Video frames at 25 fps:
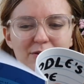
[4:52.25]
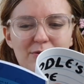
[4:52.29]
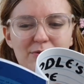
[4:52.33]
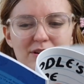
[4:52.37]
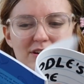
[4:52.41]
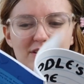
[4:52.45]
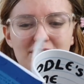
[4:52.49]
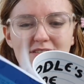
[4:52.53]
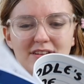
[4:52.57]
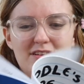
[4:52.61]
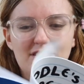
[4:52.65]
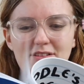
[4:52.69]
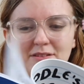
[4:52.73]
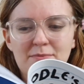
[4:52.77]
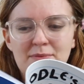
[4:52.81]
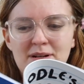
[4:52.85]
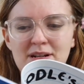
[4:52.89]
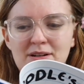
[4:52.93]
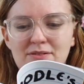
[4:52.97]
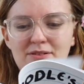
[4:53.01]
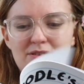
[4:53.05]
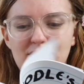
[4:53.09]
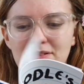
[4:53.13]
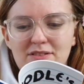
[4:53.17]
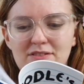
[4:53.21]
one
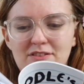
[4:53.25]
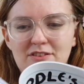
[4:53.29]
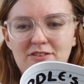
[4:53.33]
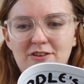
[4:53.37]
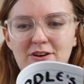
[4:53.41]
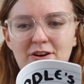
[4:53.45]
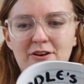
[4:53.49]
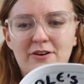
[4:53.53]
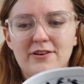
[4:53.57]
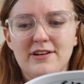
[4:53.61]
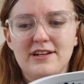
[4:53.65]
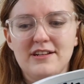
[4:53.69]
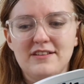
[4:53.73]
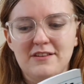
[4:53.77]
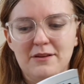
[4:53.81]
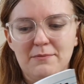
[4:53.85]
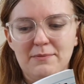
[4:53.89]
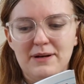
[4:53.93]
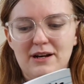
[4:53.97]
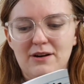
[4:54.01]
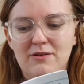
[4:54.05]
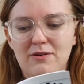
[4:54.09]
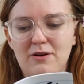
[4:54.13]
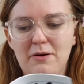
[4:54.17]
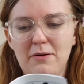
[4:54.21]
about stories
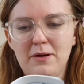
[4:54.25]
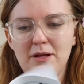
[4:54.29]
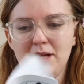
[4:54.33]
about